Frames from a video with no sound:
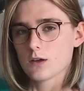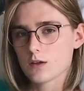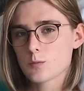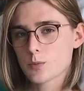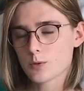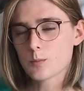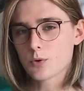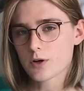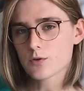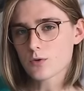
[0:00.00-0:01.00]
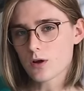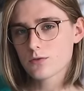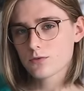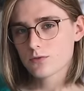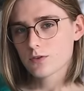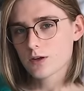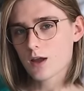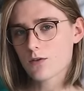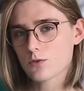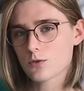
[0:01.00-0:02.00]
It's been pretty rough, and I
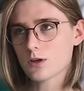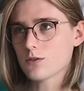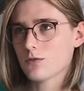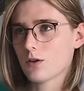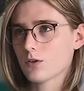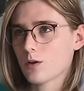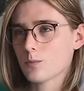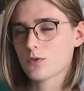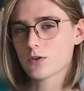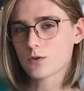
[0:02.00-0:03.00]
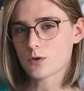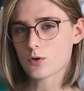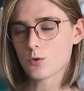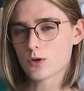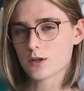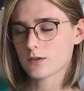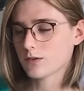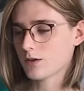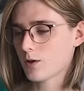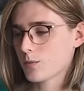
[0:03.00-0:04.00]
haven't really felt up to recording
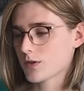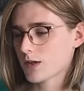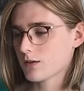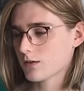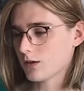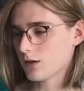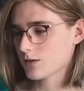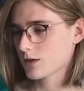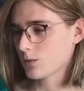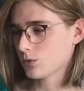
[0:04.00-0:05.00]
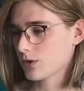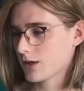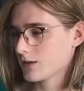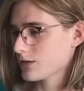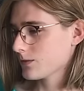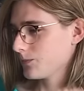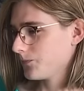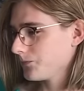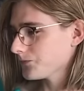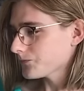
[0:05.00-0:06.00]
an update the last couple of days.
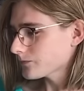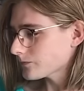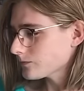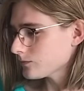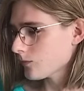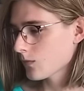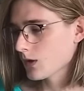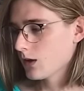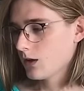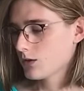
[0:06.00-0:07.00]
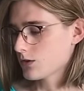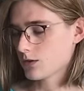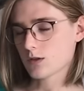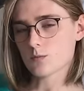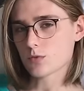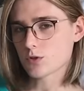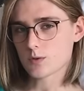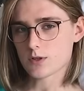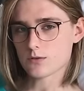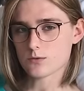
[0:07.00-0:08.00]
Just in
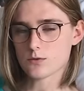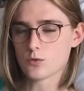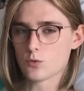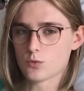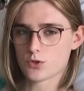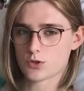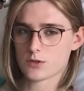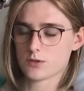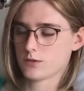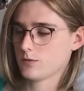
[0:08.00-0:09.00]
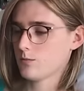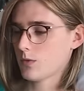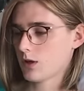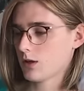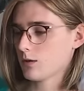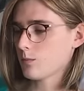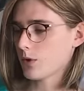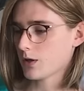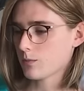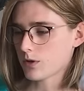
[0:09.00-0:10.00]
between nausea, my
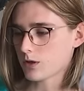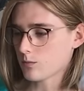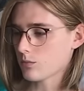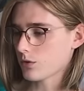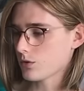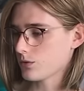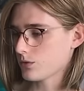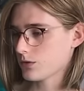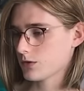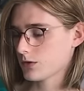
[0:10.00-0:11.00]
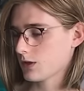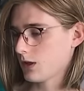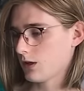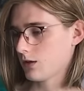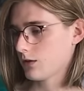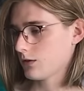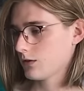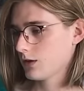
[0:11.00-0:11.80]
butt being bruised, and